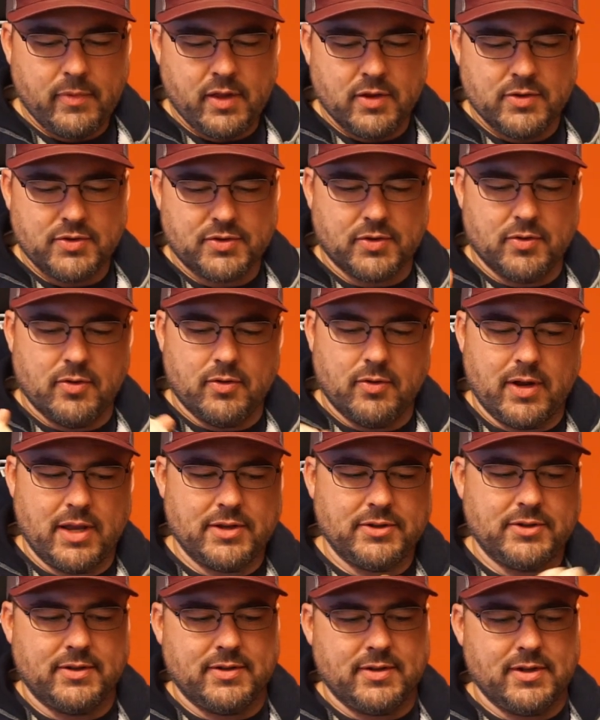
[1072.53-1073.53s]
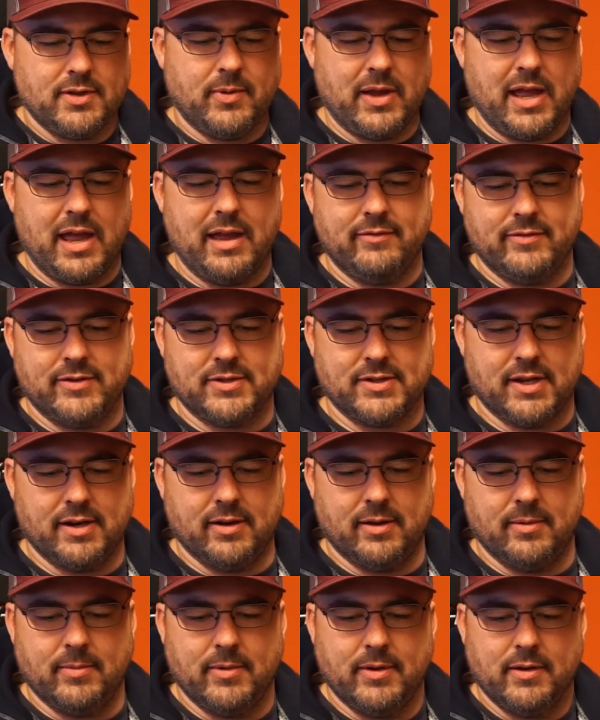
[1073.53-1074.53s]
So as you can see the way I have it set
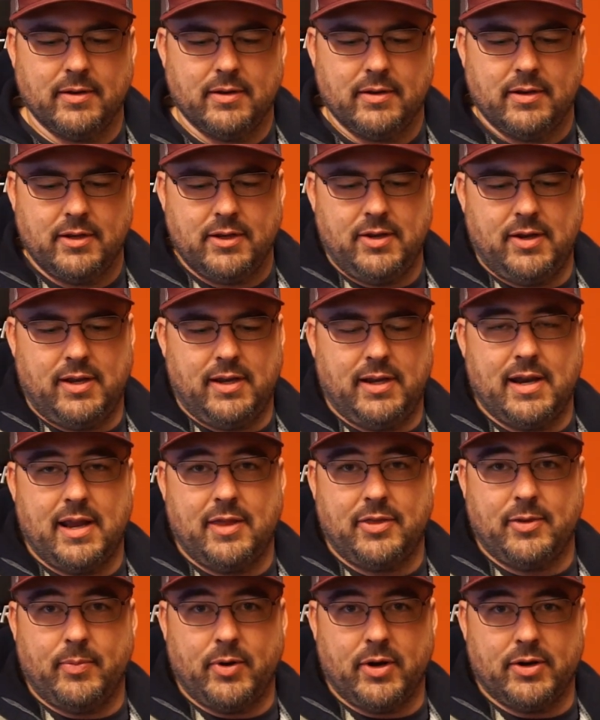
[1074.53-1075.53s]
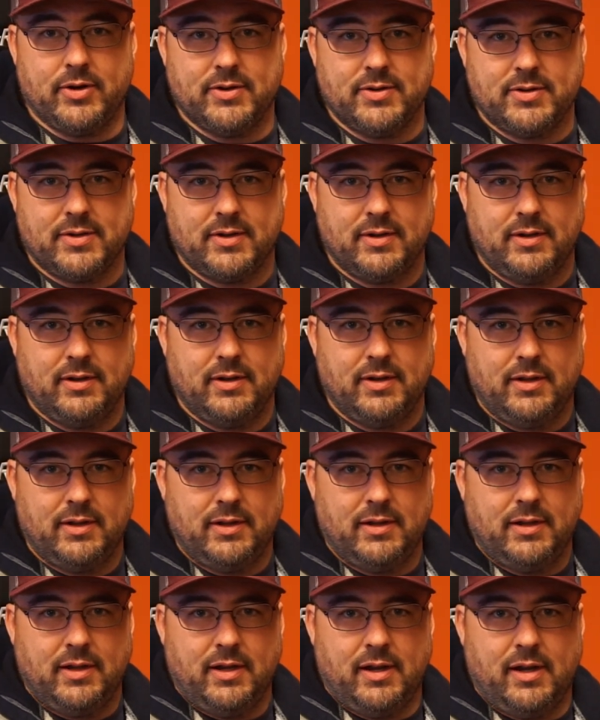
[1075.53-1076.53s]
up, you can get at the putters,
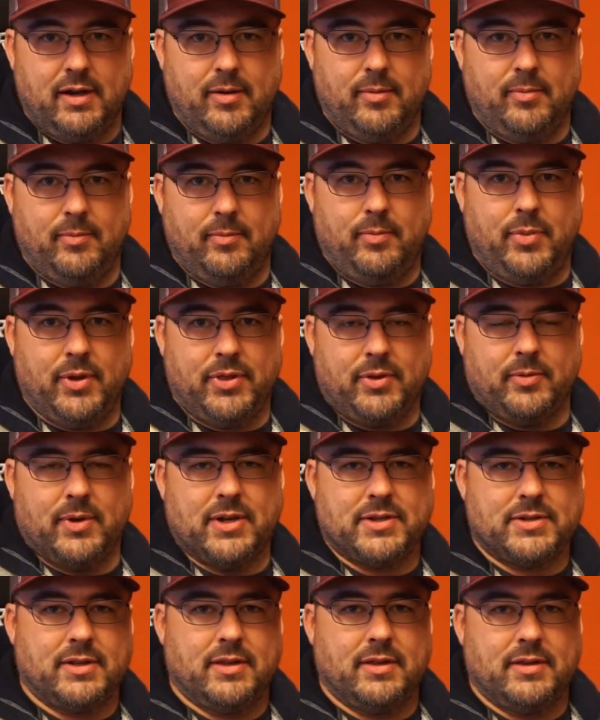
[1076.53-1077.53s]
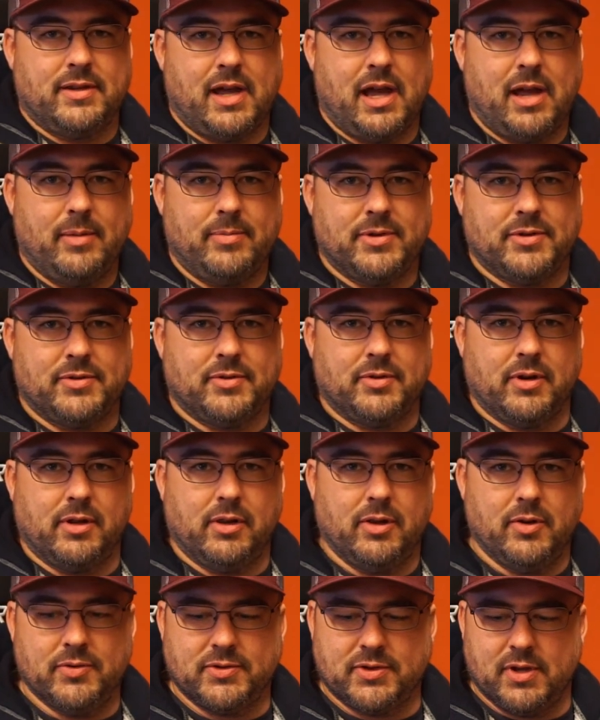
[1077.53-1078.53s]
but the rest of the top is sort of
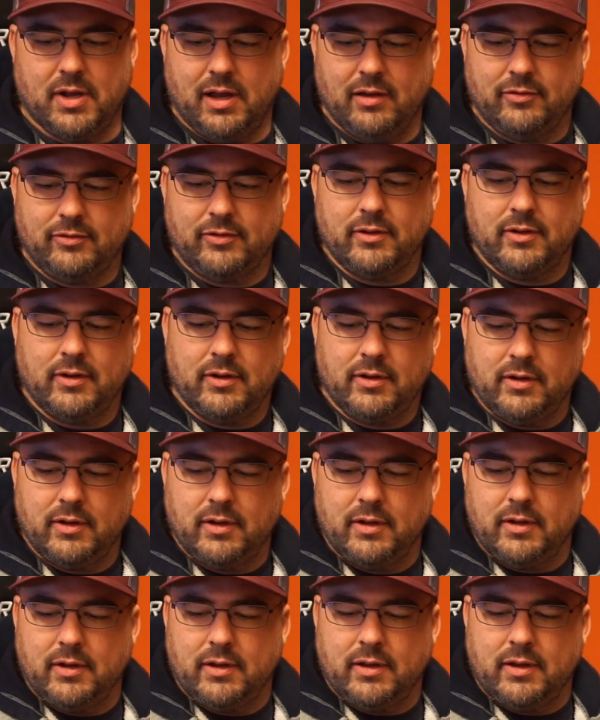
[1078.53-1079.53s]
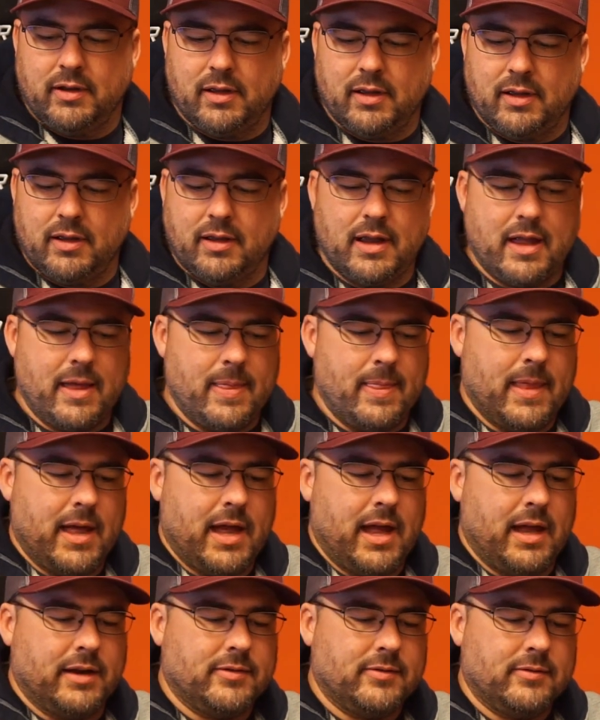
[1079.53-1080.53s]
closed off. And
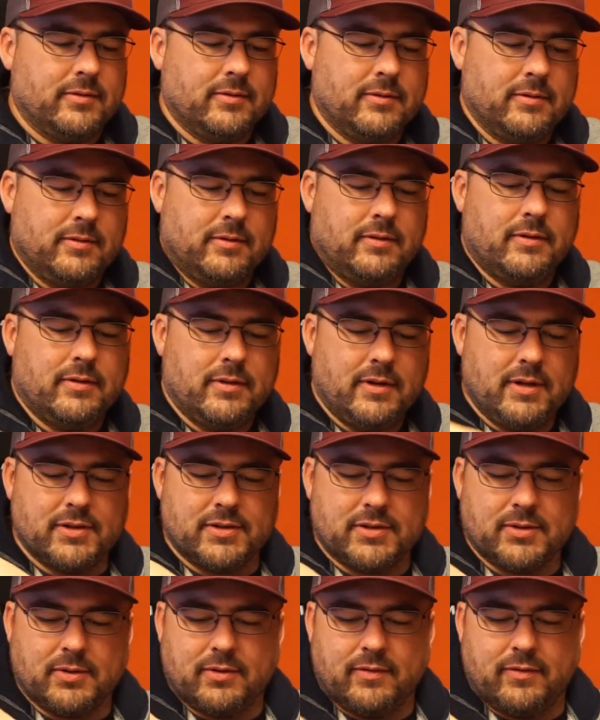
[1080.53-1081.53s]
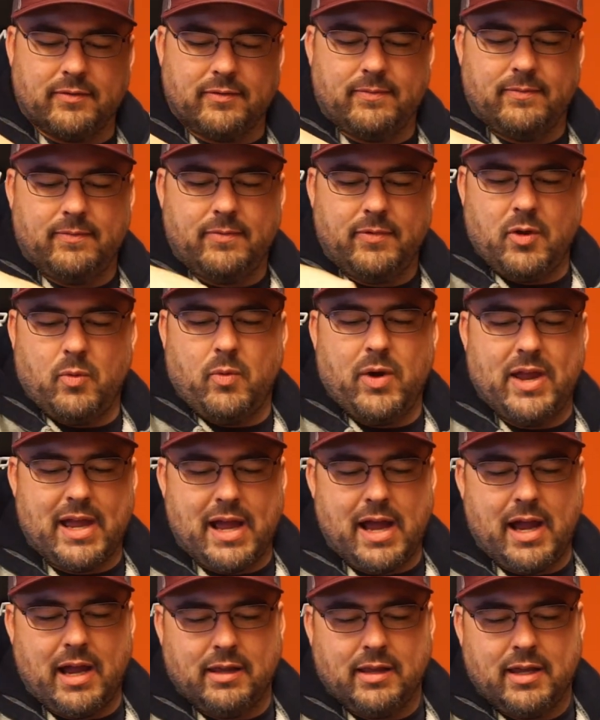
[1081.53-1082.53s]
that is sort of the way
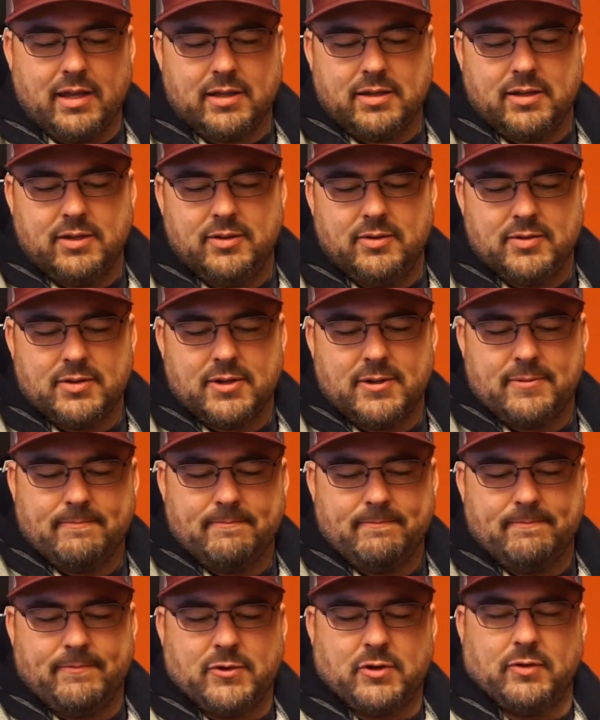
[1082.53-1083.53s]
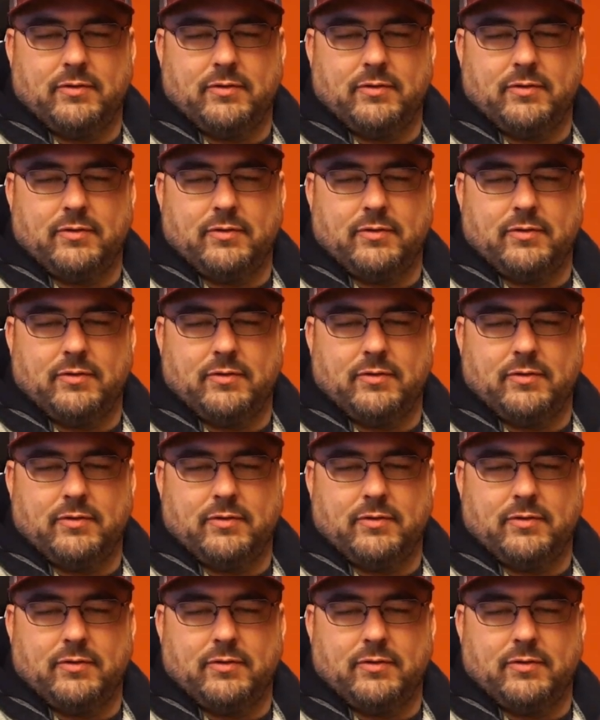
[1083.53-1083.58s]
I like to use it. So